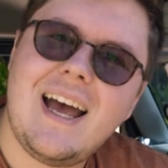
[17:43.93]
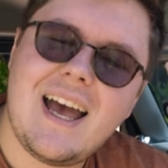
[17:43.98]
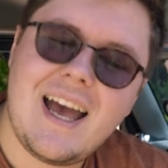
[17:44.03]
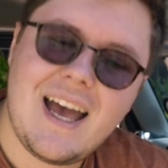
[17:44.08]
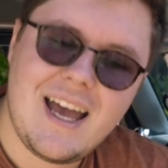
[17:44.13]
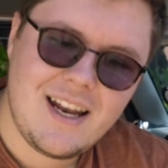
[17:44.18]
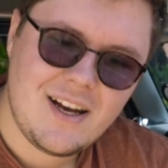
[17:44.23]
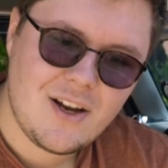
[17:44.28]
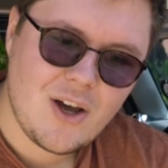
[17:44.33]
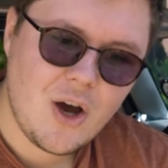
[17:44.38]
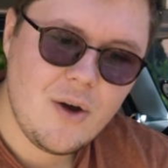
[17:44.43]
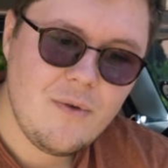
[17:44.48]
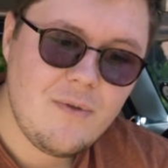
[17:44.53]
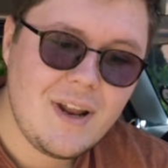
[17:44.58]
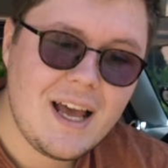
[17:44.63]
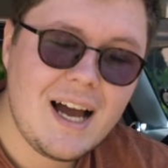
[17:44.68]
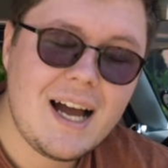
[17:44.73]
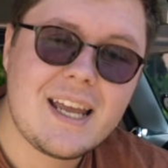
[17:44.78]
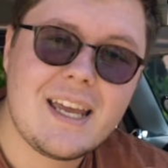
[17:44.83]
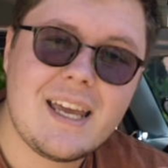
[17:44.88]
And
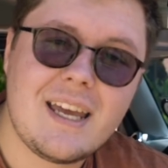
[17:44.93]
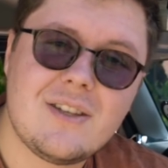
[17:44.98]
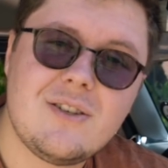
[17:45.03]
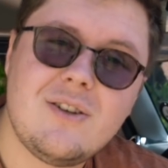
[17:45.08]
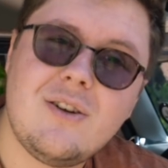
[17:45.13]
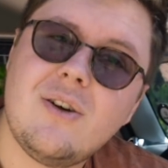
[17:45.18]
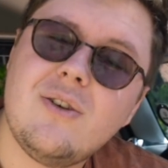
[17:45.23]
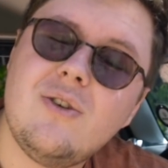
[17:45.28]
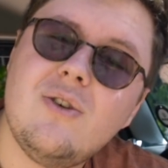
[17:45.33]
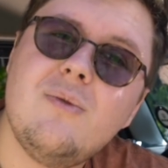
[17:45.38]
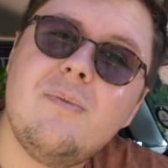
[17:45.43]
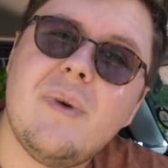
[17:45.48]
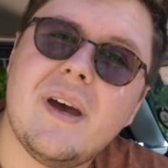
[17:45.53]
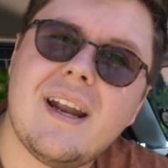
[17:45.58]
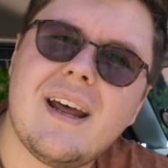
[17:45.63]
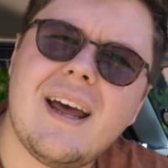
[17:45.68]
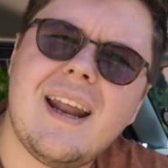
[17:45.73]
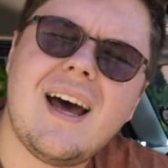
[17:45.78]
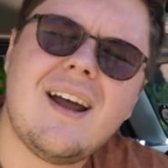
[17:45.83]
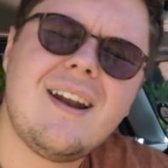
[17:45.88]
hopefully I can get to know you
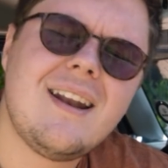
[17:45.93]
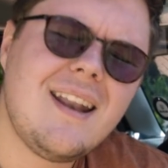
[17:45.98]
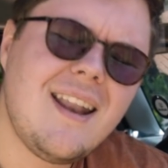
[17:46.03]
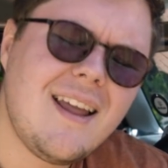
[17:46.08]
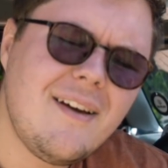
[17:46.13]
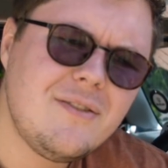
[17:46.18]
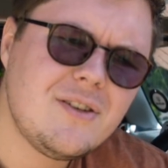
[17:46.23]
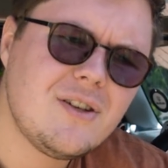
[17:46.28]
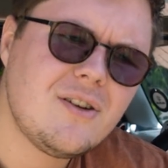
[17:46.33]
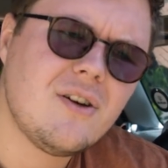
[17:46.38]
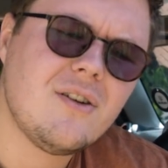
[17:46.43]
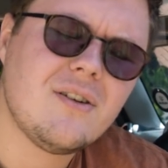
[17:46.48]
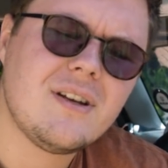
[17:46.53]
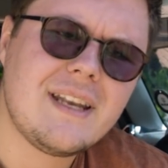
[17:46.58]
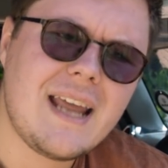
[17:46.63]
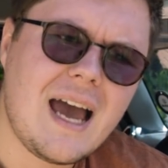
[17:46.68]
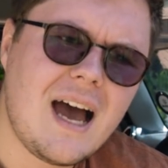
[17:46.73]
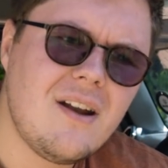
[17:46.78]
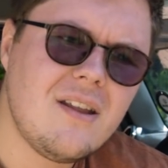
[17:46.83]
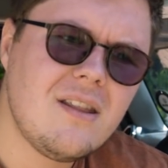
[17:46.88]
better. And I'd love to know
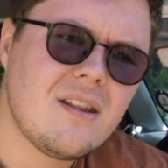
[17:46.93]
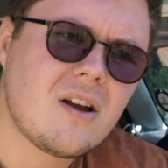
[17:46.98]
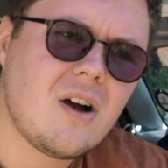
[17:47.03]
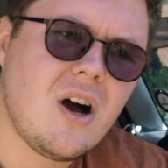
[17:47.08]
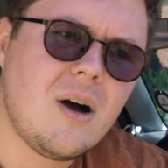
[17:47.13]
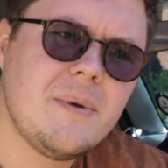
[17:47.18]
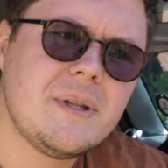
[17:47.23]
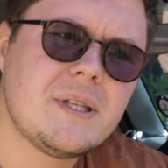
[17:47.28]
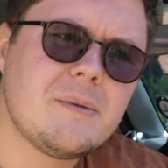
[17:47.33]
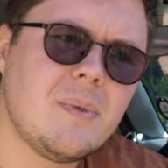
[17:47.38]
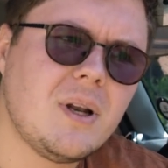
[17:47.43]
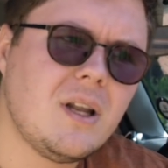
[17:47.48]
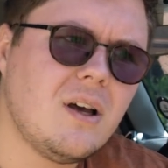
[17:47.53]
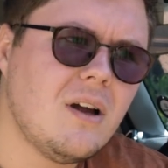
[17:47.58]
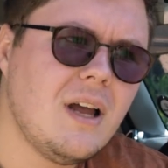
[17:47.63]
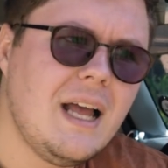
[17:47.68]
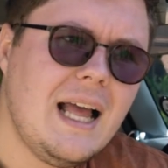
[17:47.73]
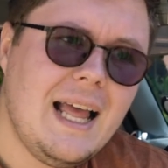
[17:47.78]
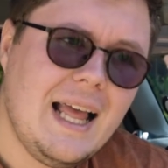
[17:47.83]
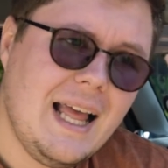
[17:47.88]
down in the comments below,